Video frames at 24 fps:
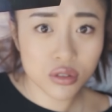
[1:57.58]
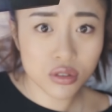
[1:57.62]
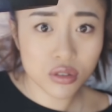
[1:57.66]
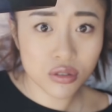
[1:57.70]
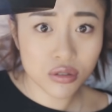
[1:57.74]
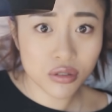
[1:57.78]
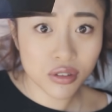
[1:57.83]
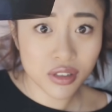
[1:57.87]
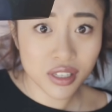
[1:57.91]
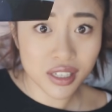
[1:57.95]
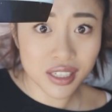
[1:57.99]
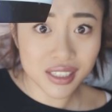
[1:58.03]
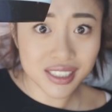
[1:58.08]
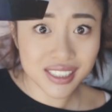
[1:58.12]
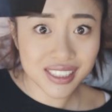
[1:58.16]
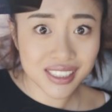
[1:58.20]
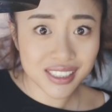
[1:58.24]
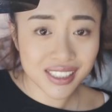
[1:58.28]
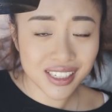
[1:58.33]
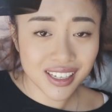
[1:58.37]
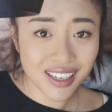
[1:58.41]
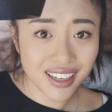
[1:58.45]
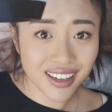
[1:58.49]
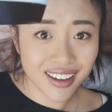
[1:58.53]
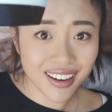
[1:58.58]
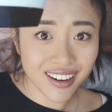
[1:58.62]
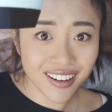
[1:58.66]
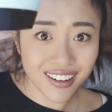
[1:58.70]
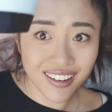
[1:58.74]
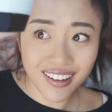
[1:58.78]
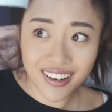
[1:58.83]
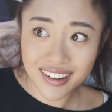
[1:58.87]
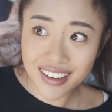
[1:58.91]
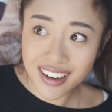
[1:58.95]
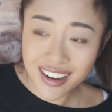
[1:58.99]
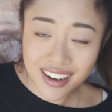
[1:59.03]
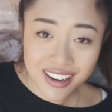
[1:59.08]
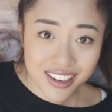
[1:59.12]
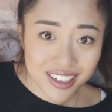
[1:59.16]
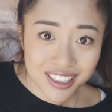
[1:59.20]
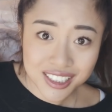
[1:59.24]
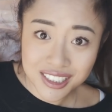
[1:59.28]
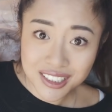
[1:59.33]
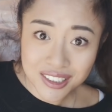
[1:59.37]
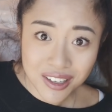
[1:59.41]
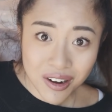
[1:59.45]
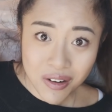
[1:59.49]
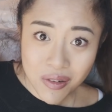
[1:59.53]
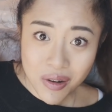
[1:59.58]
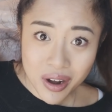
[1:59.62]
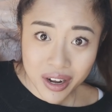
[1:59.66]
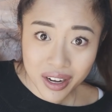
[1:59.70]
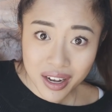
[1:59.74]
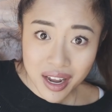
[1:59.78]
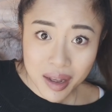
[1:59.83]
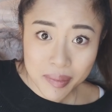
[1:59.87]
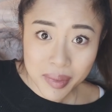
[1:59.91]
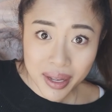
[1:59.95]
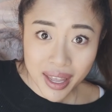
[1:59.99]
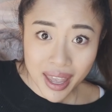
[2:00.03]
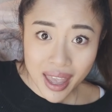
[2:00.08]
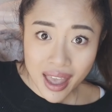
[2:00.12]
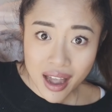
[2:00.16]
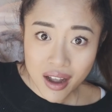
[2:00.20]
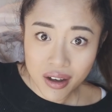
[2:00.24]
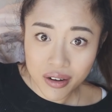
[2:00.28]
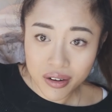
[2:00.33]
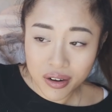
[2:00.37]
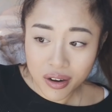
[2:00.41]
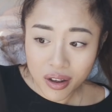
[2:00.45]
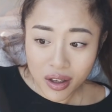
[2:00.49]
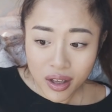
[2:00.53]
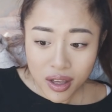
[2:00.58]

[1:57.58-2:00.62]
do this, there's no water coming out.